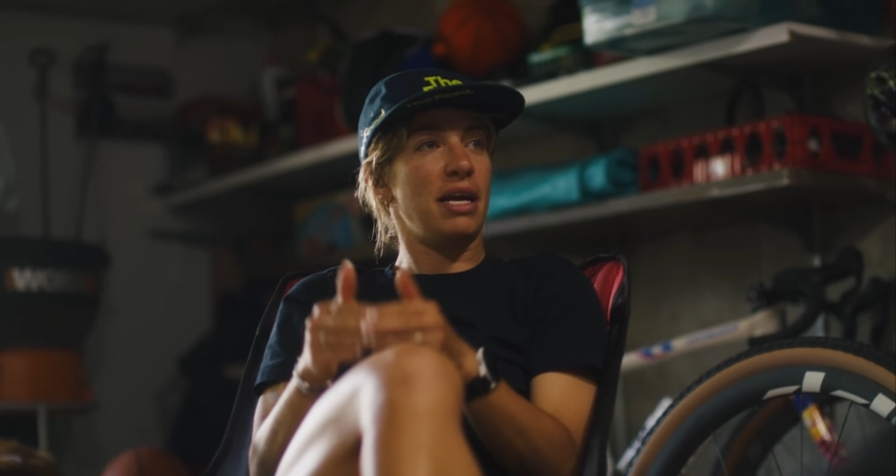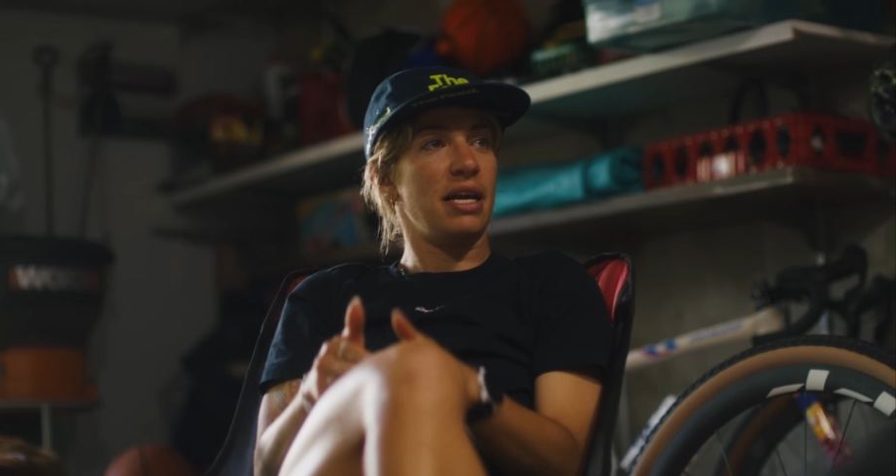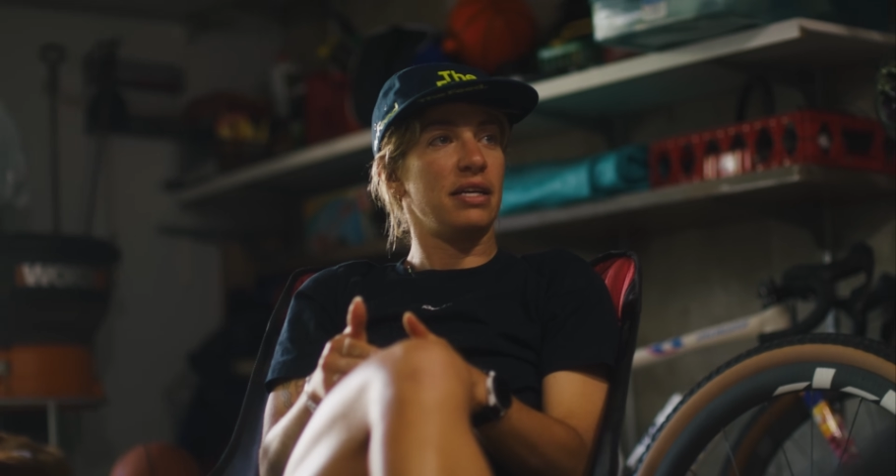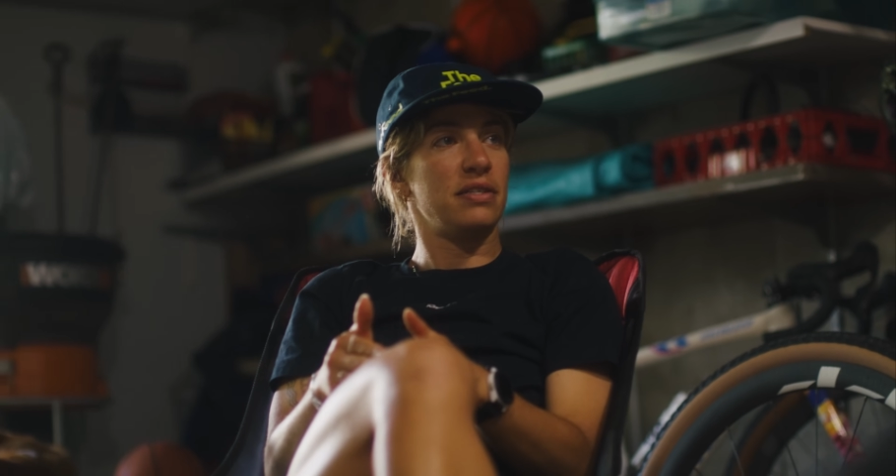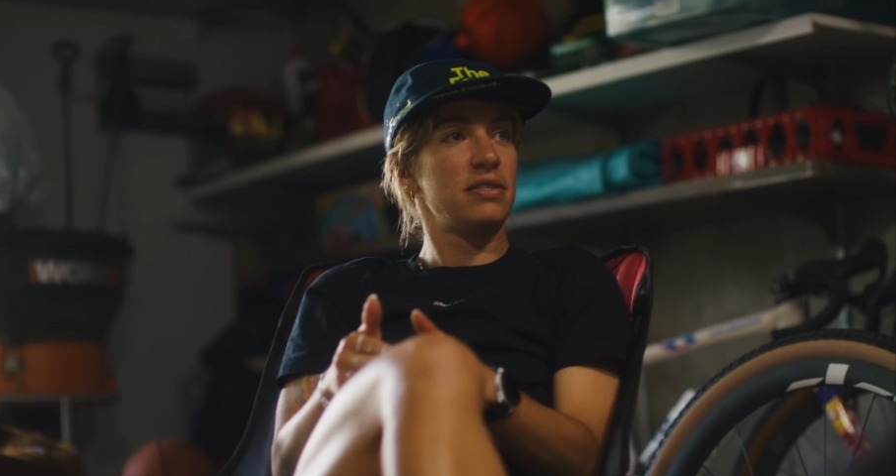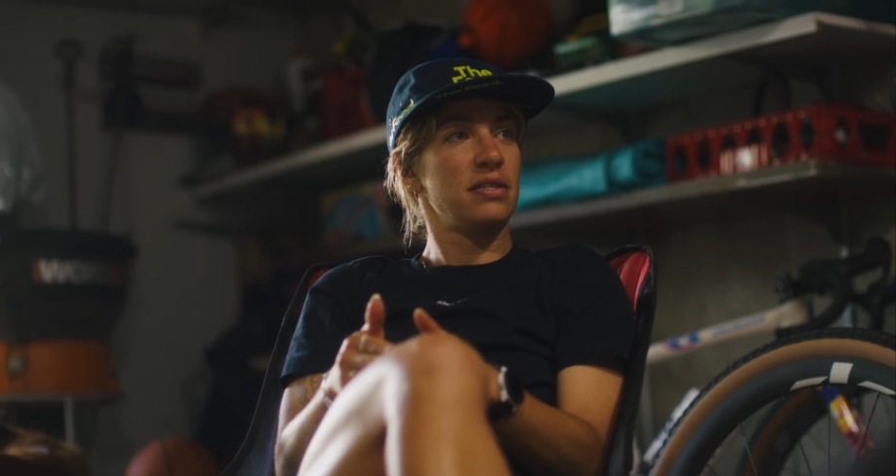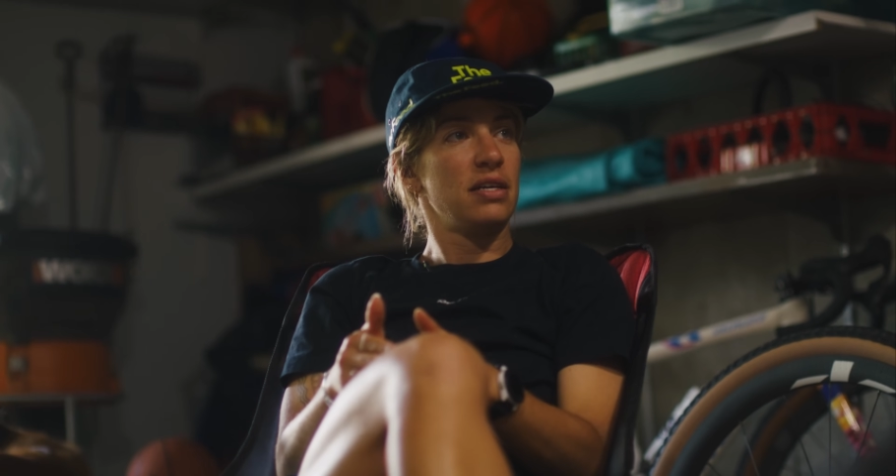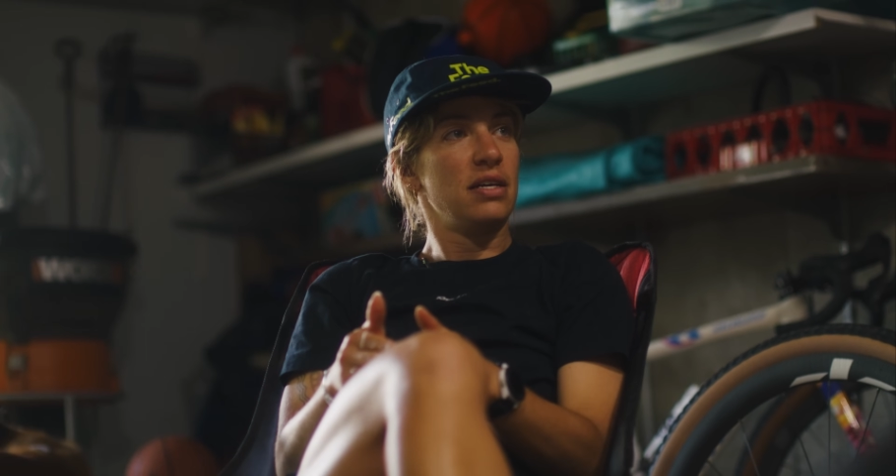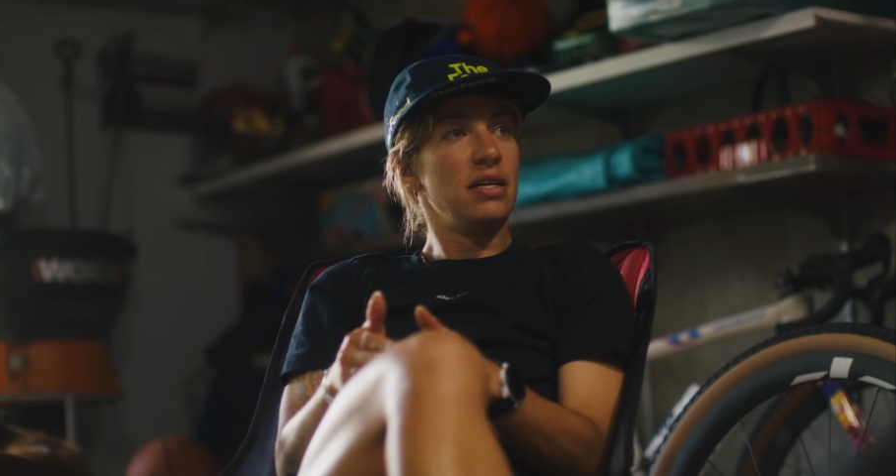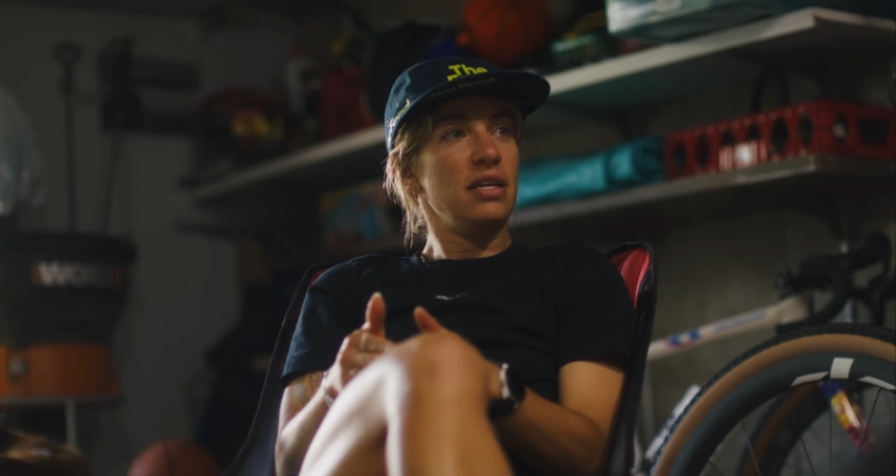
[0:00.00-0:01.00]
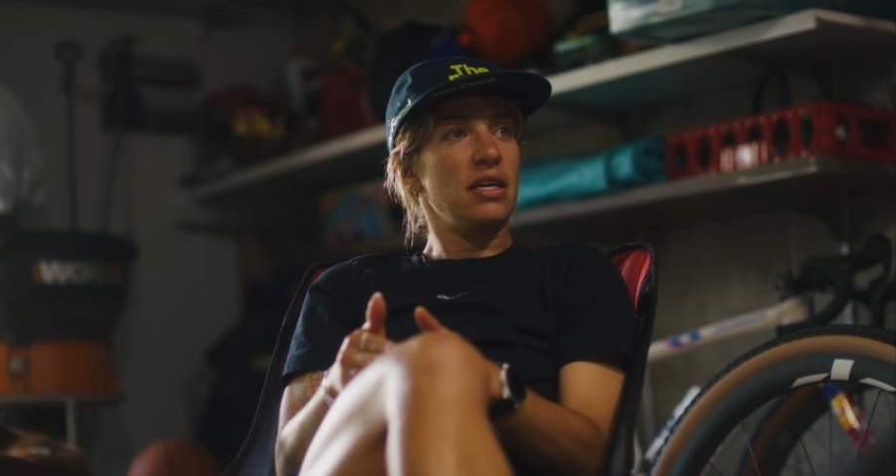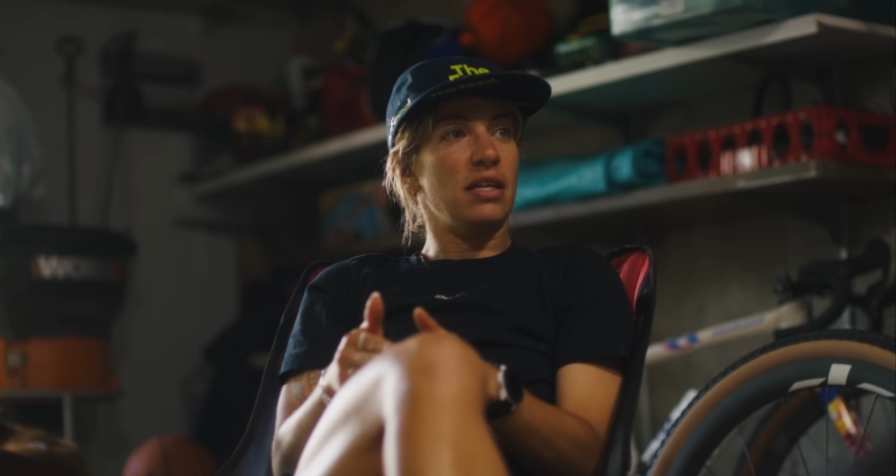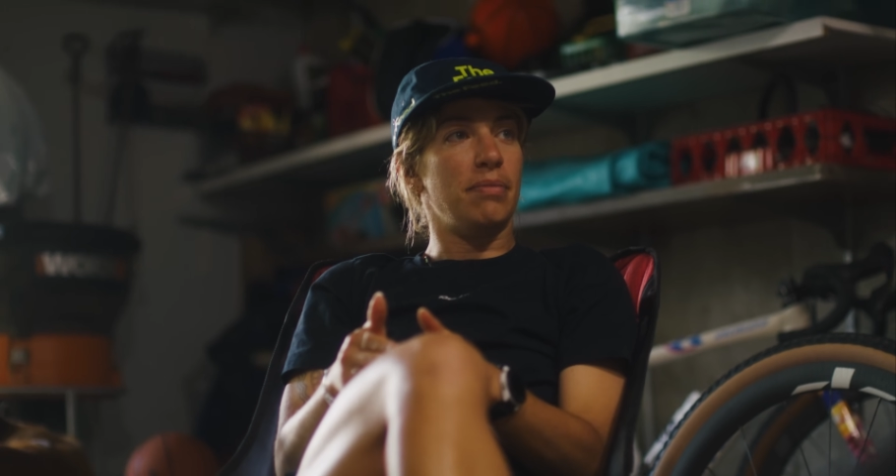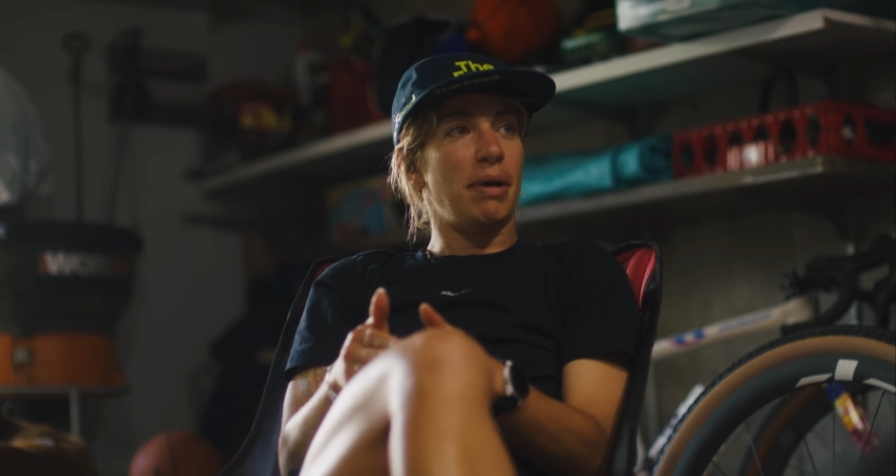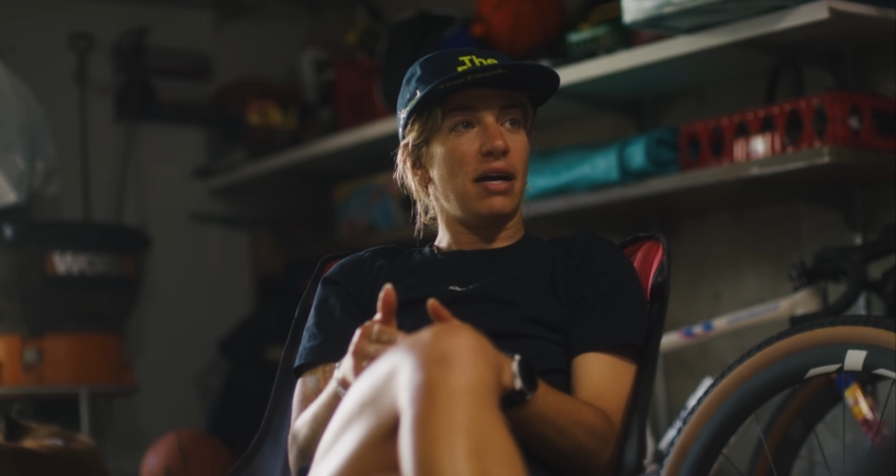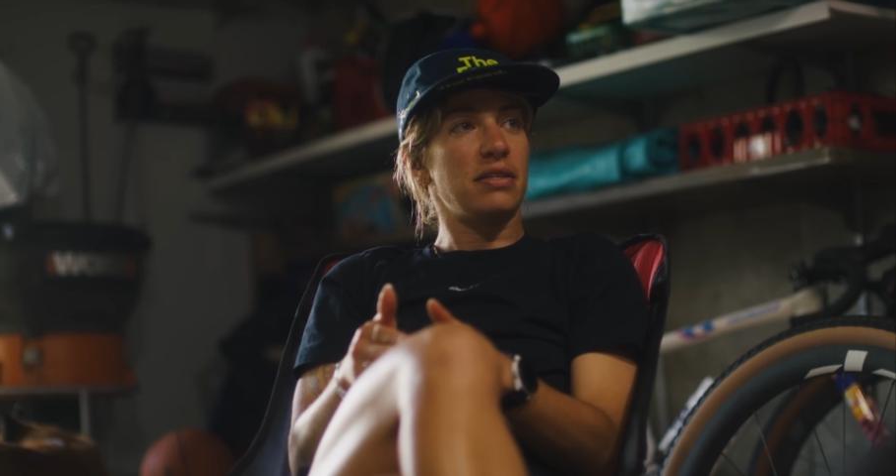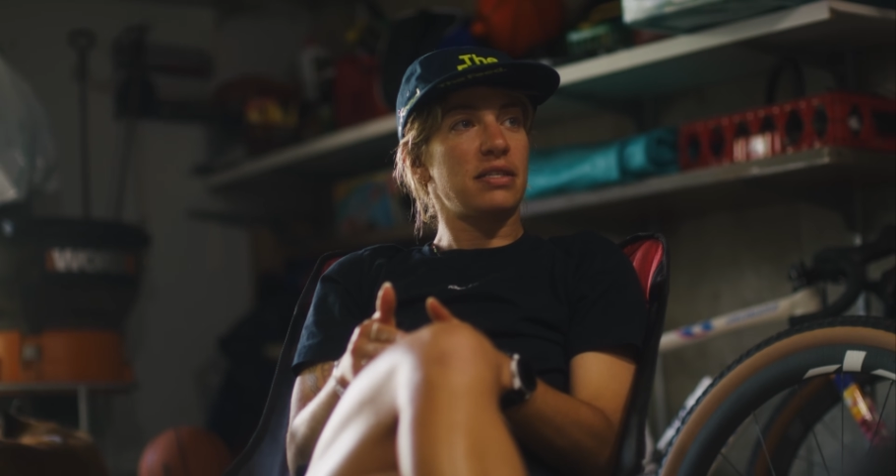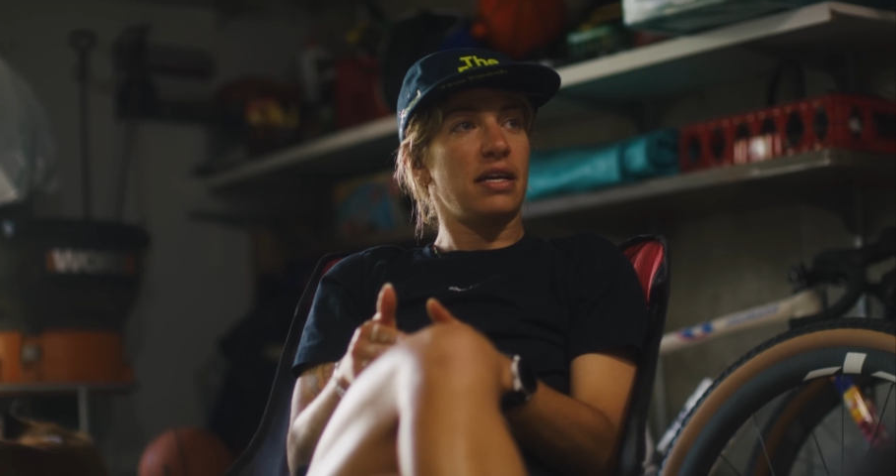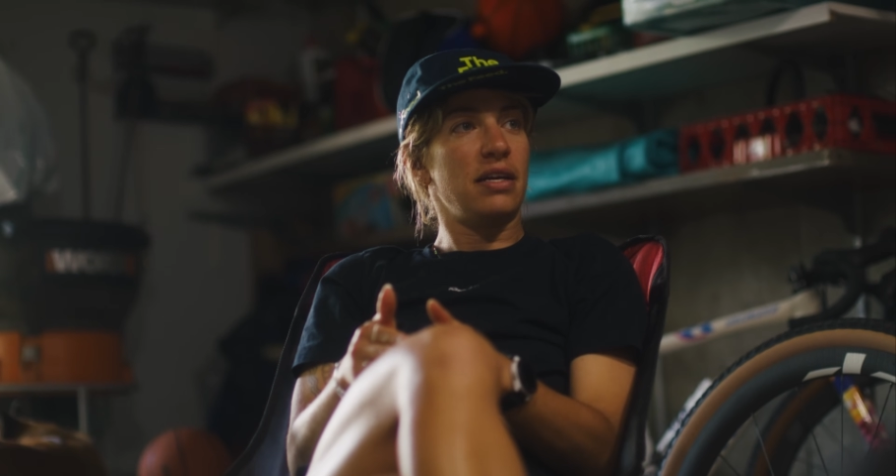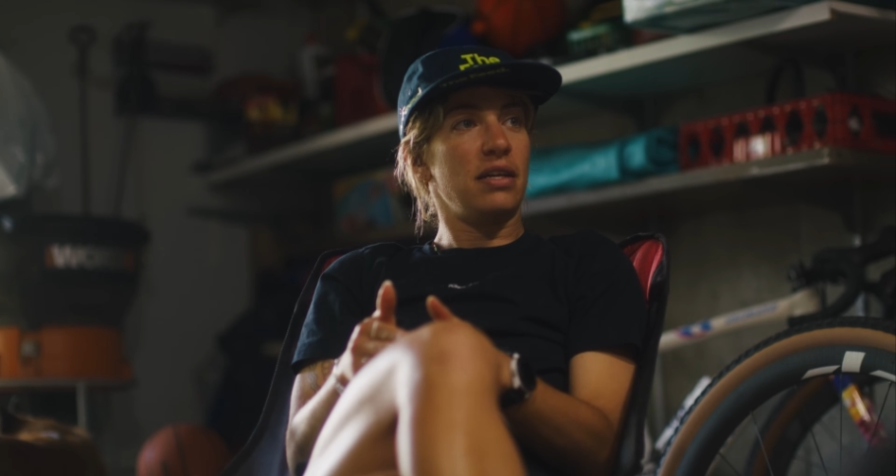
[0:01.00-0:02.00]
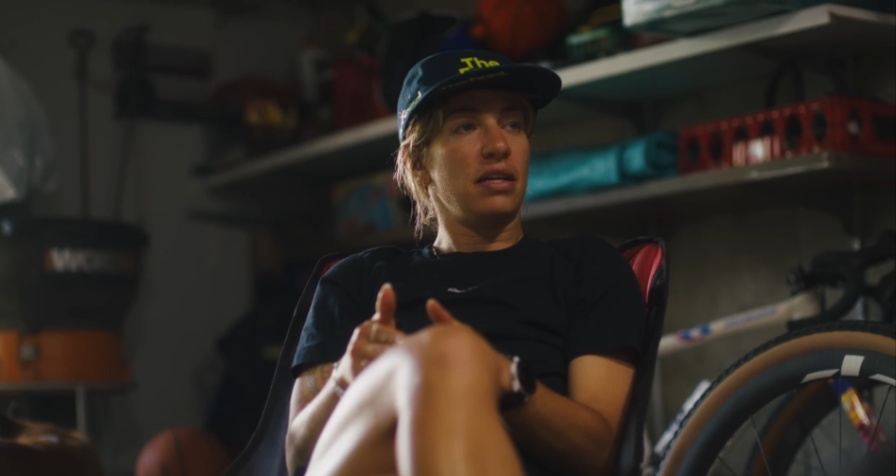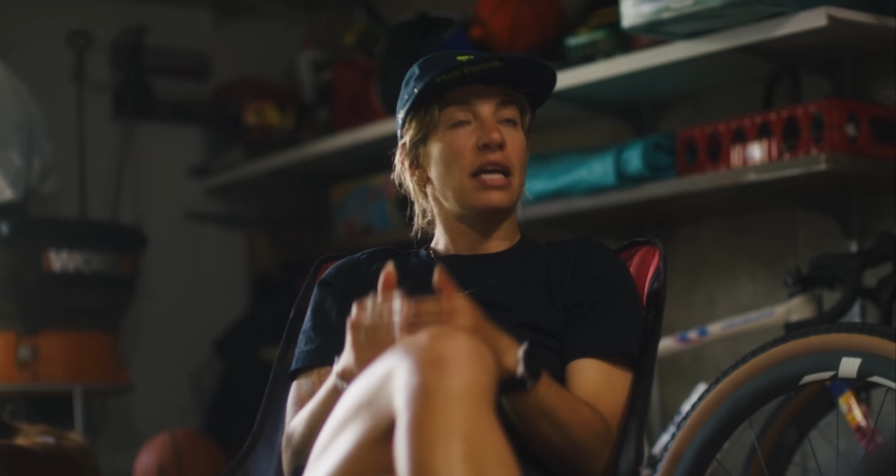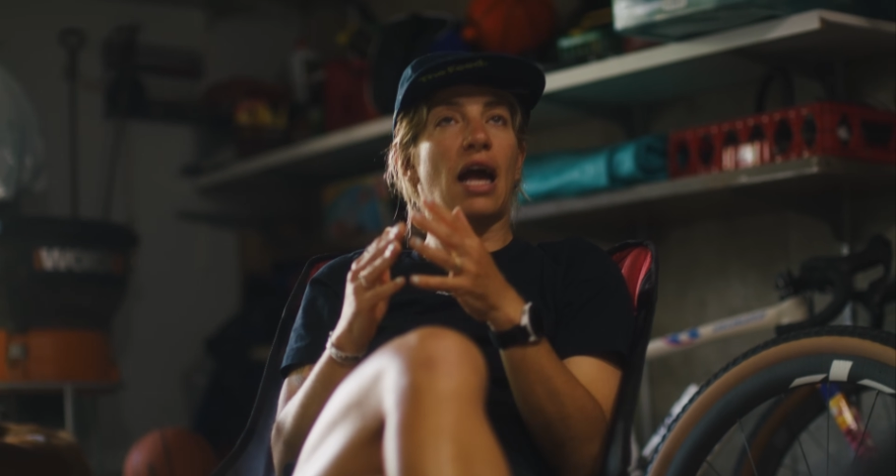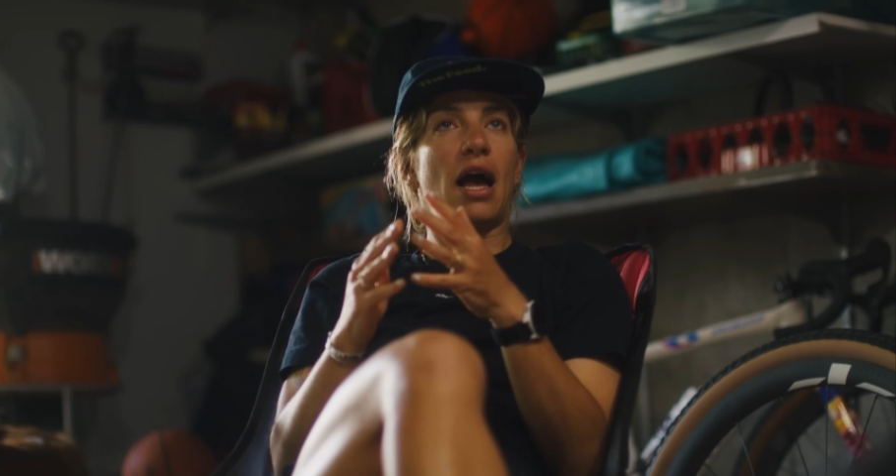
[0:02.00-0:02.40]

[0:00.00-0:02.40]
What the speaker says: eggs in the basket,